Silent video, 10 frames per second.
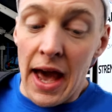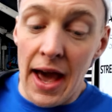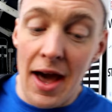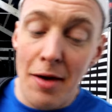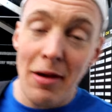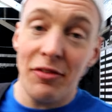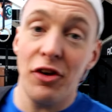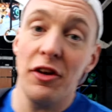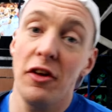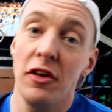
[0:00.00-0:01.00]
I've
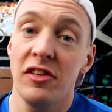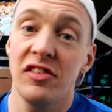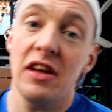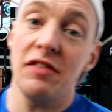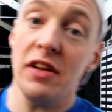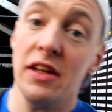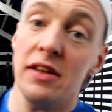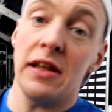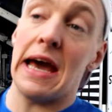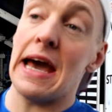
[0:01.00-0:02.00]
trained now this
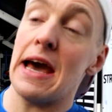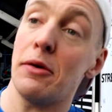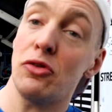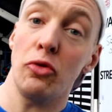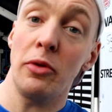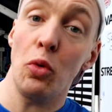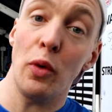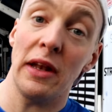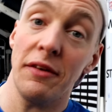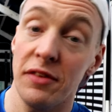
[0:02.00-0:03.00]
evening, so there'll be no
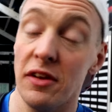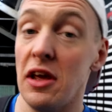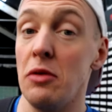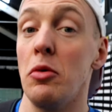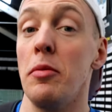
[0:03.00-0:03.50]
weightlifting tonight.